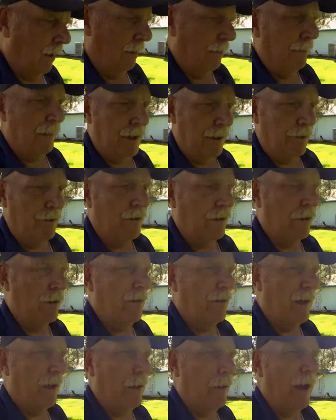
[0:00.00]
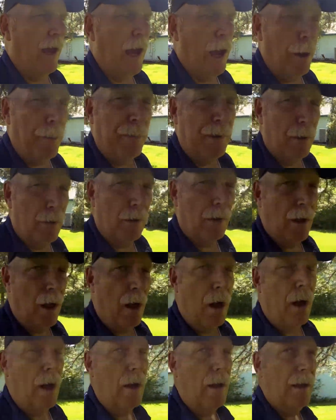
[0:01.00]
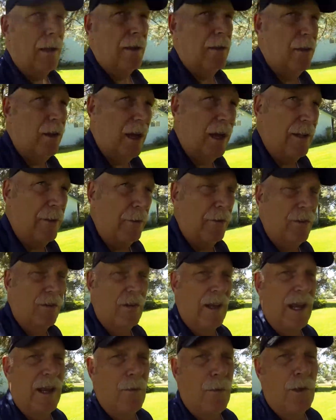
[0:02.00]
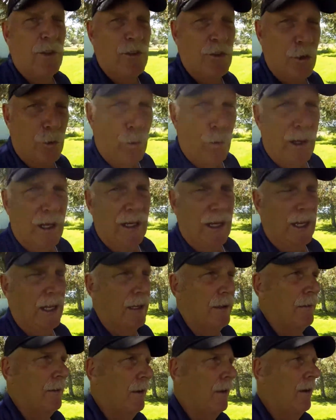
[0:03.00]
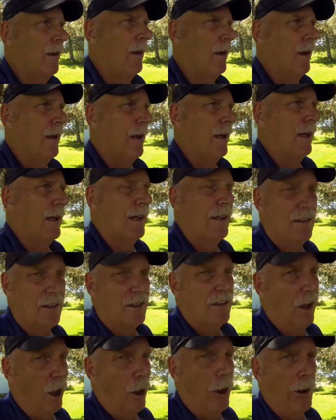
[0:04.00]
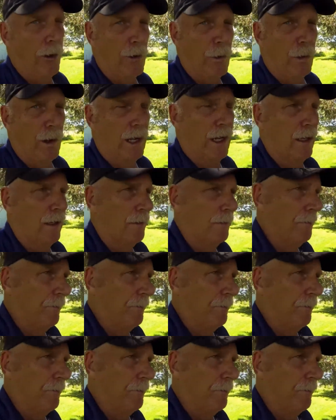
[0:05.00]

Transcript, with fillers: ministers that will help you along to understand what you're reading, because it's a hard read.